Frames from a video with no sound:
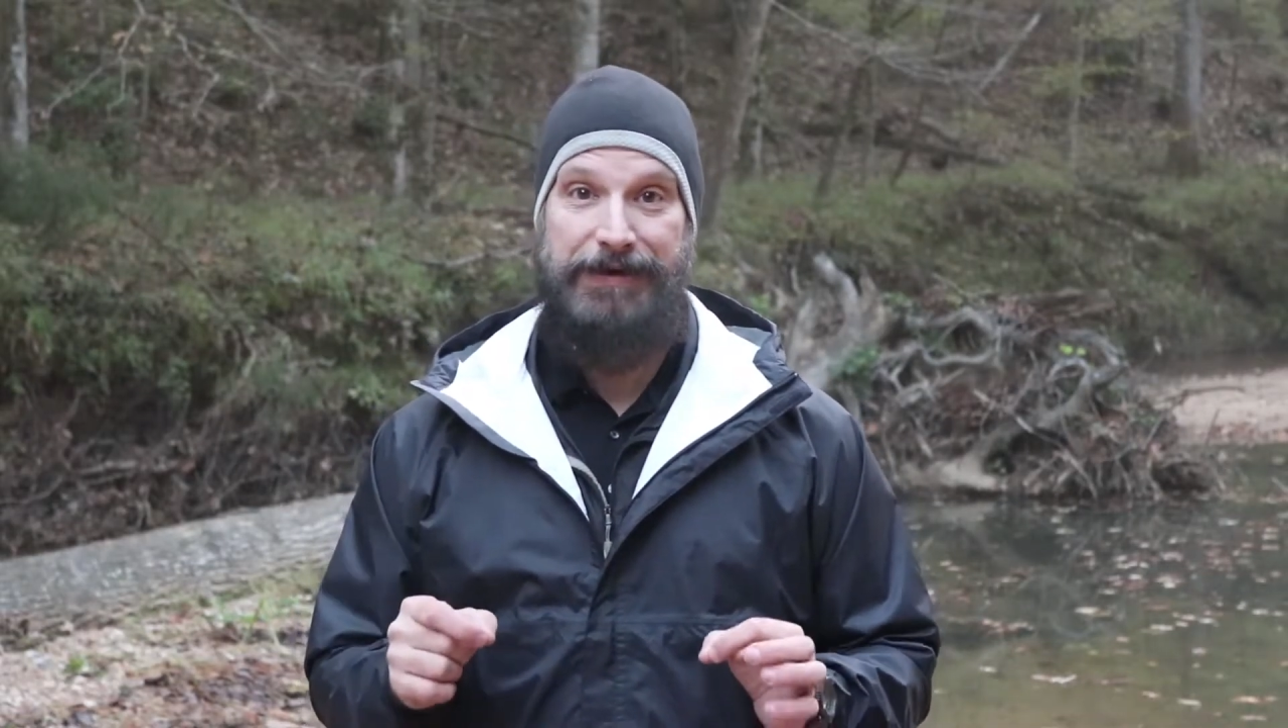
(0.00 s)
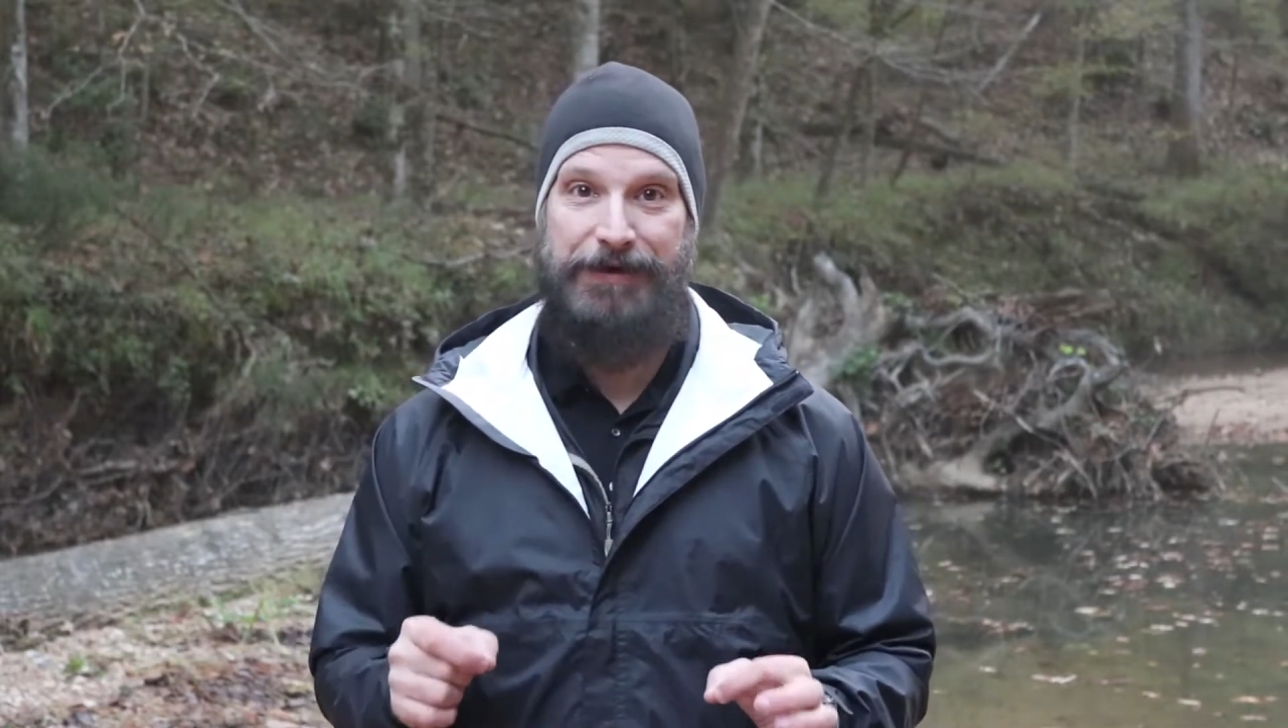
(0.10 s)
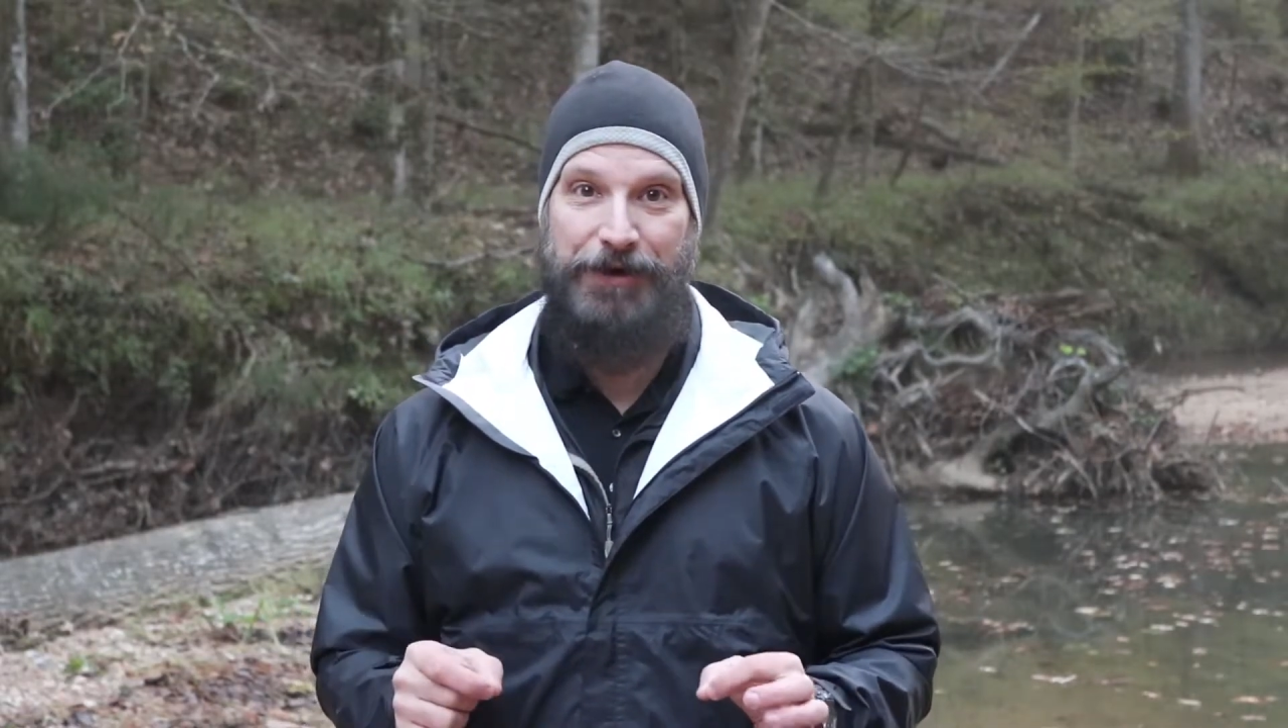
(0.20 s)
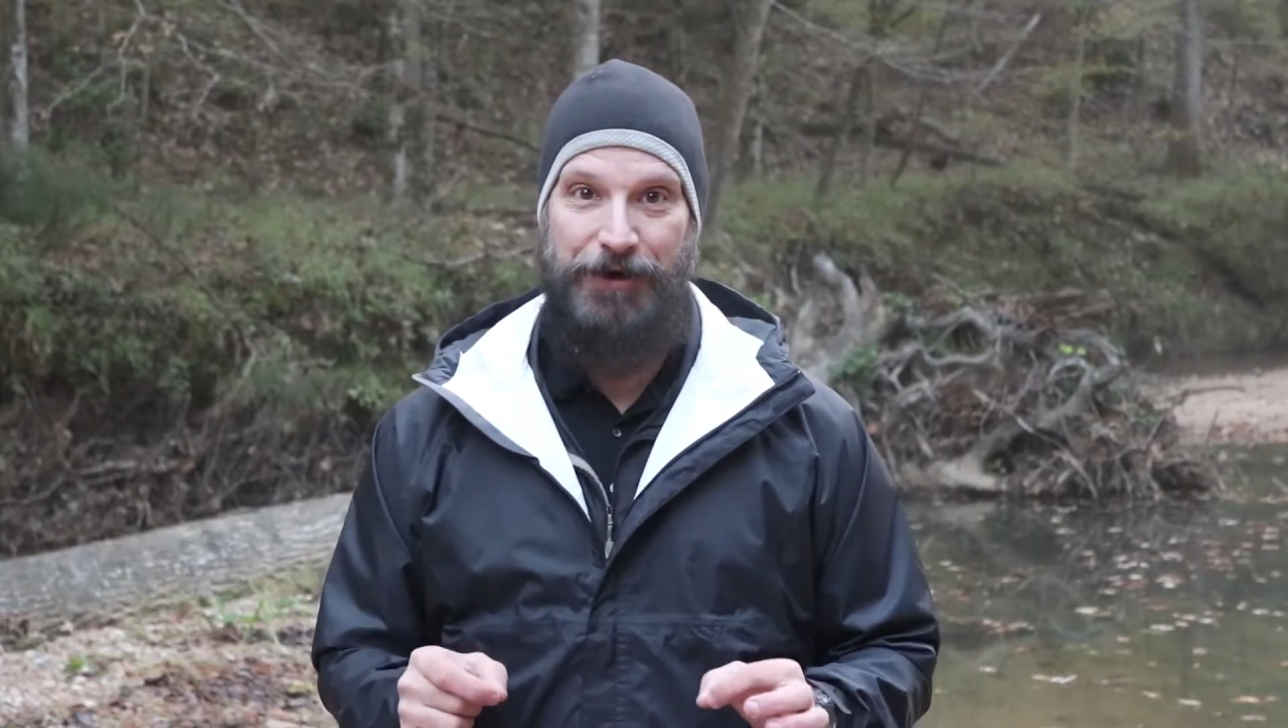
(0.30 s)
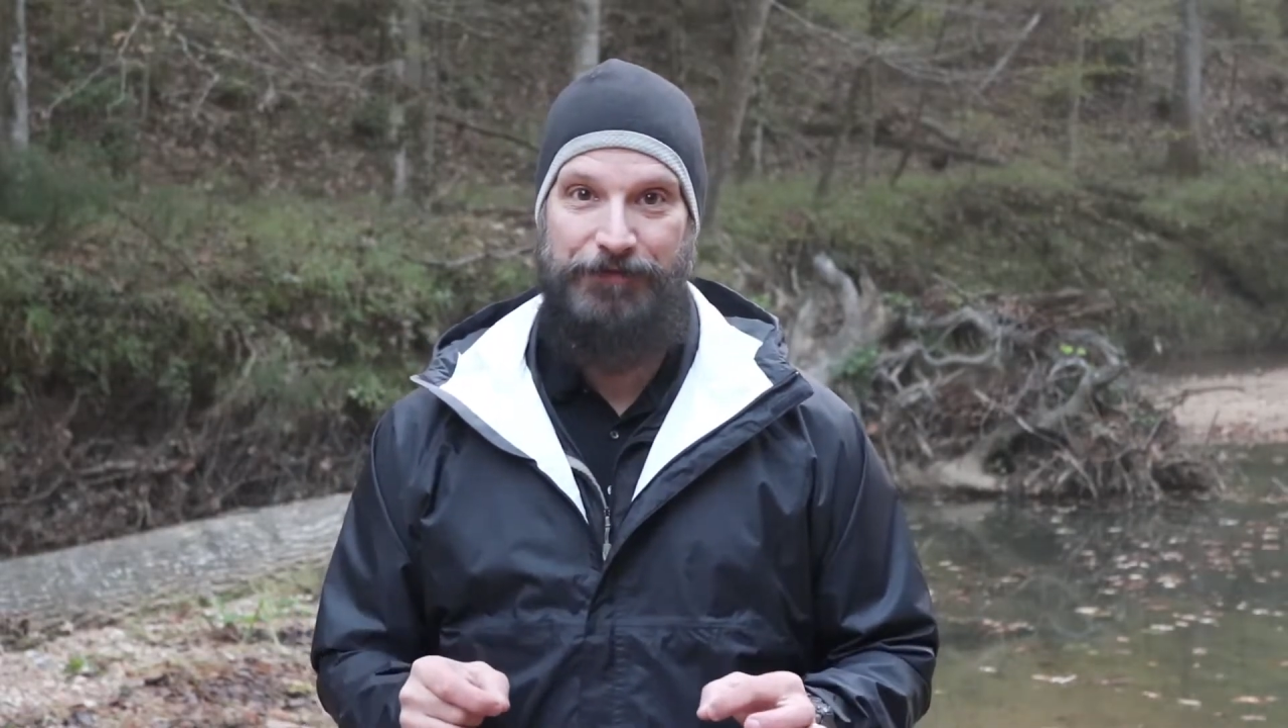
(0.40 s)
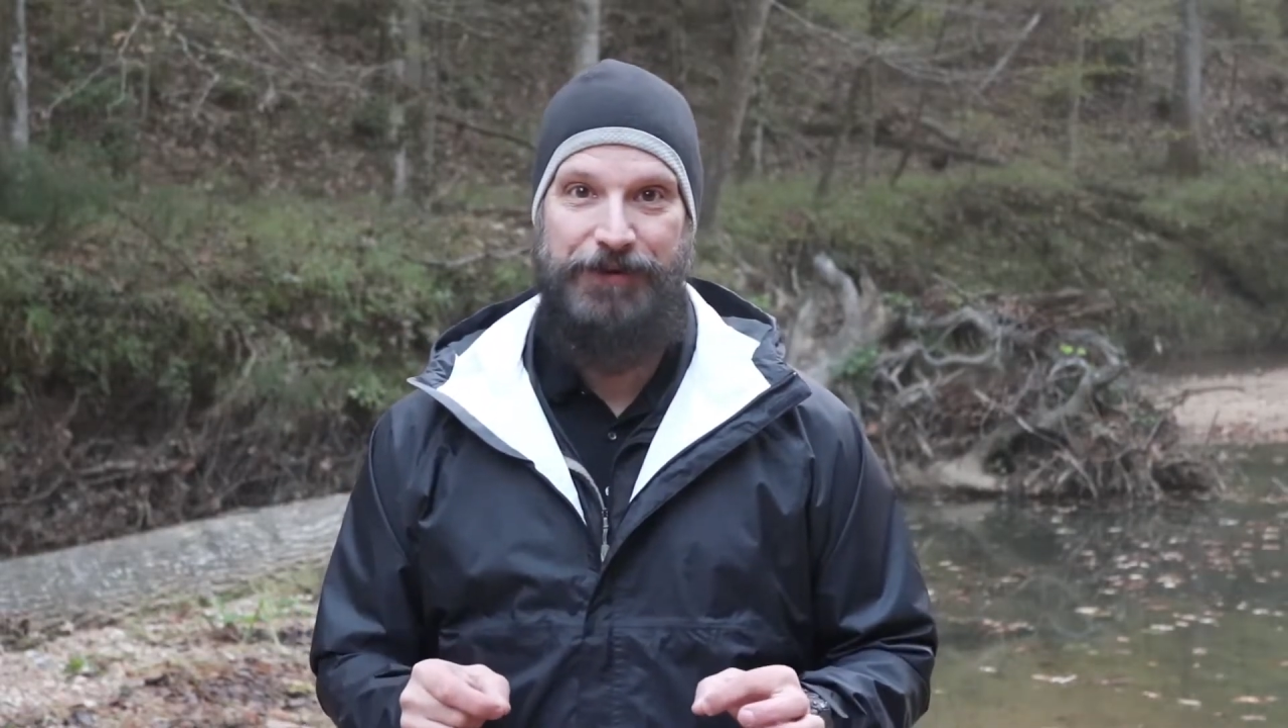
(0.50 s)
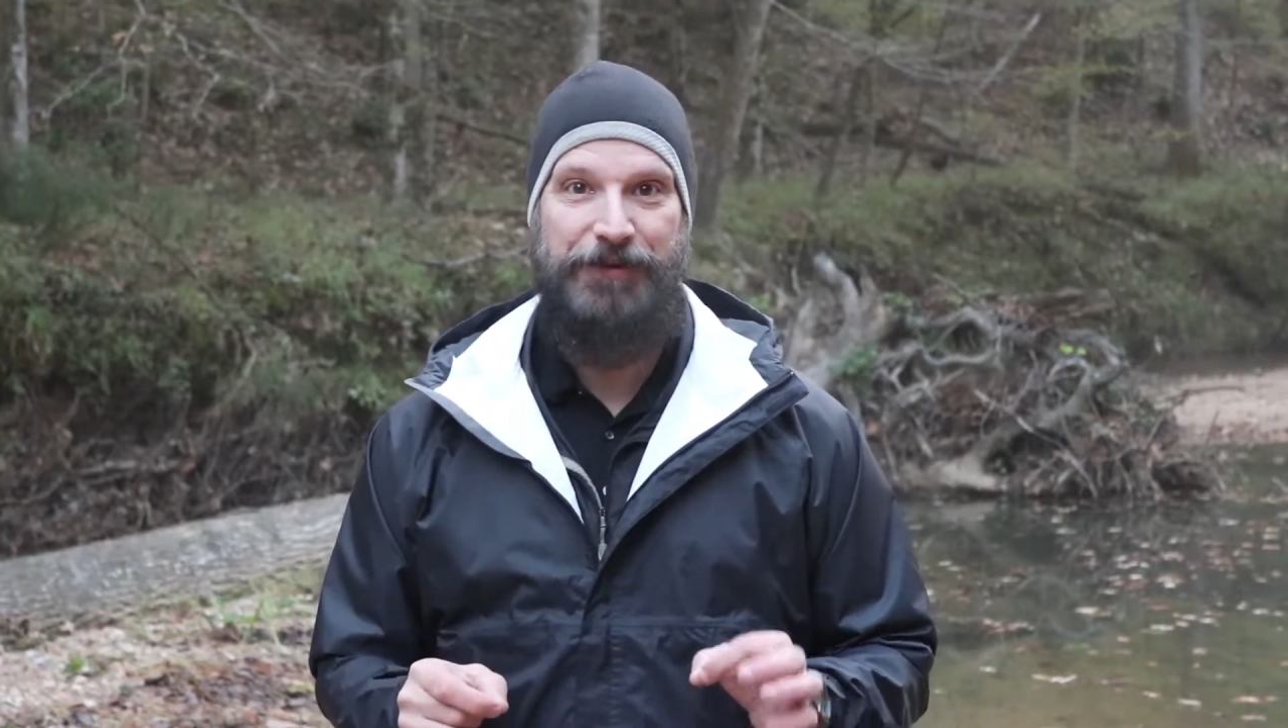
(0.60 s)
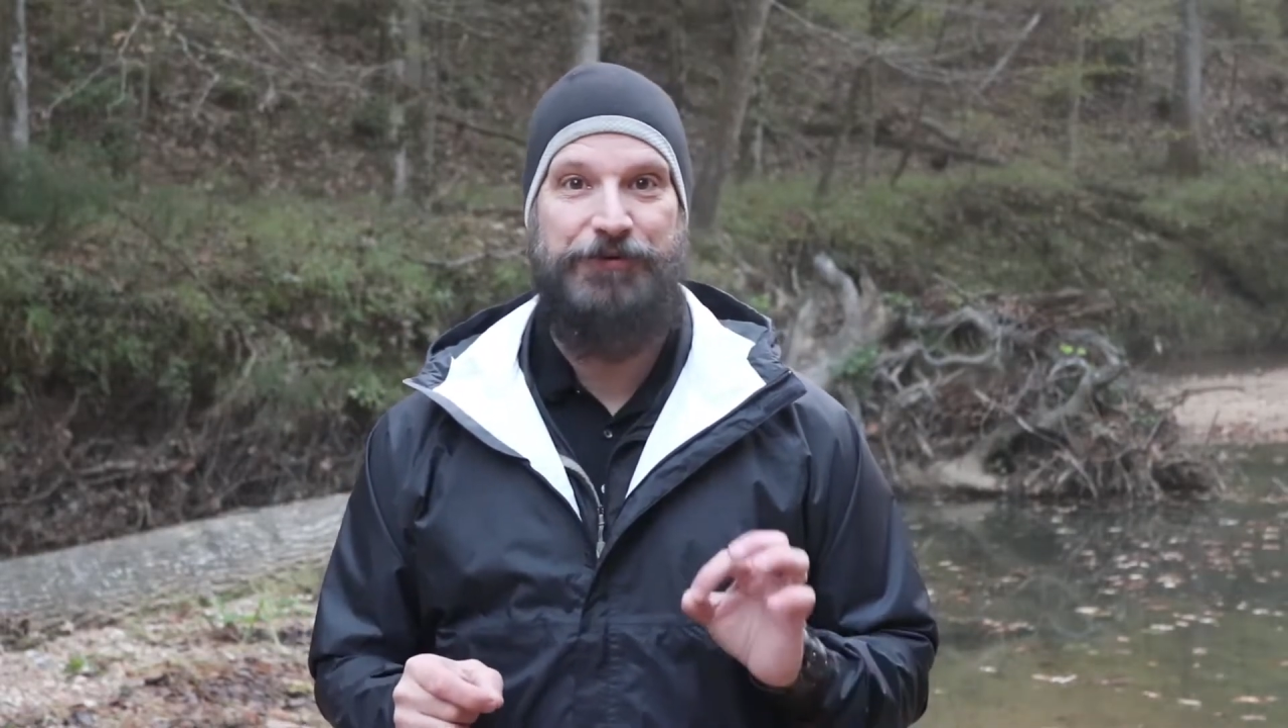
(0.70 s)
engulfed in the